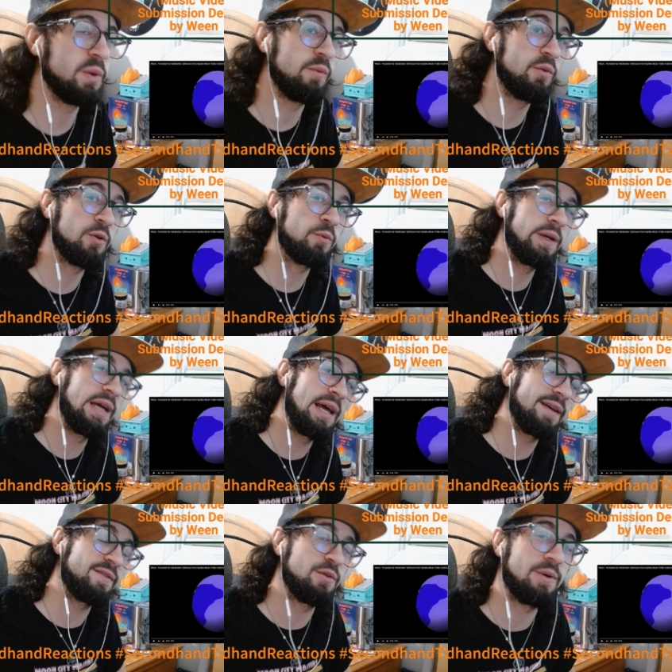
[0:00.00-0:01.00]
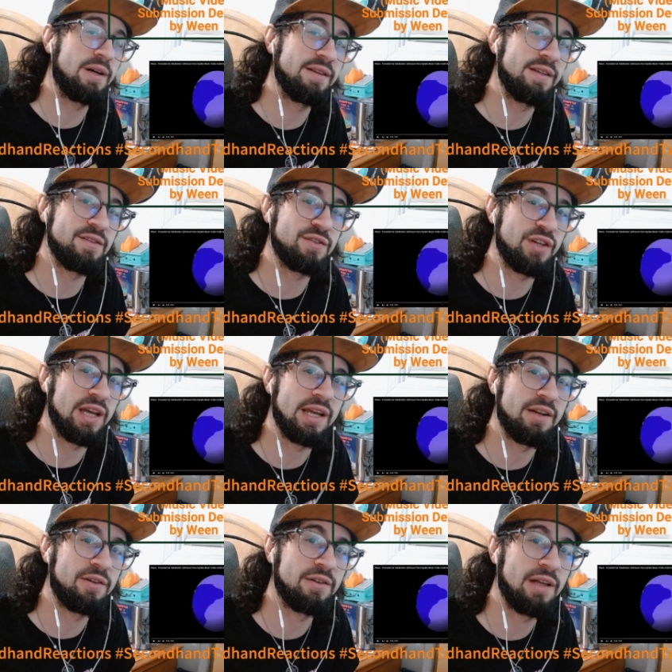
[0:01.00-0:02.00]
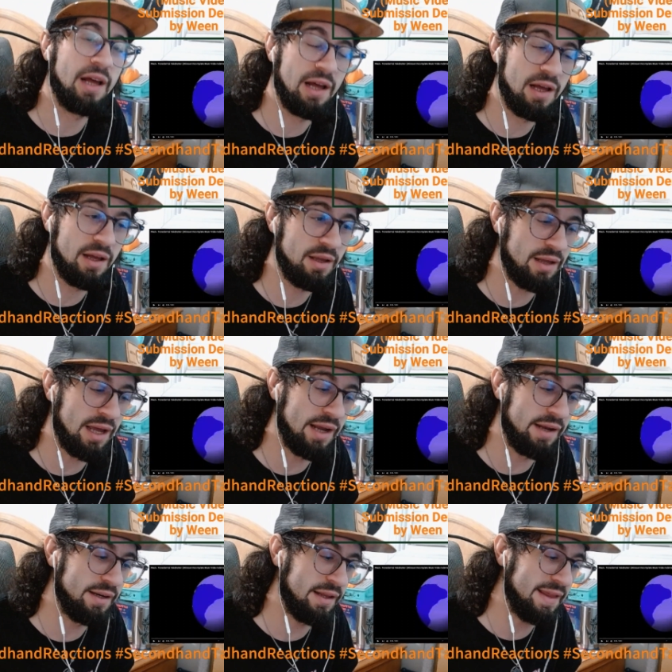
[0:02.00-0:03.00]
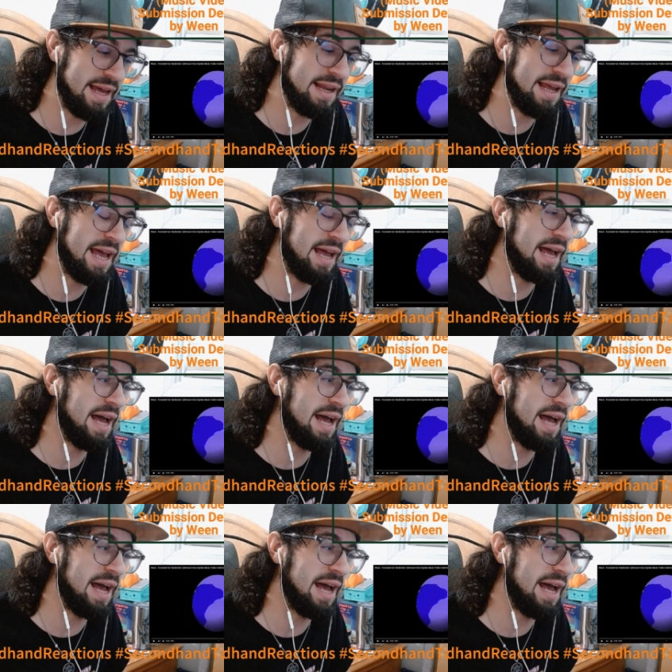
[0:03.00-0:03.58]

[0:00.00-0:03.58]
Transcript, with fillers: we will react to on this channel, uh, and that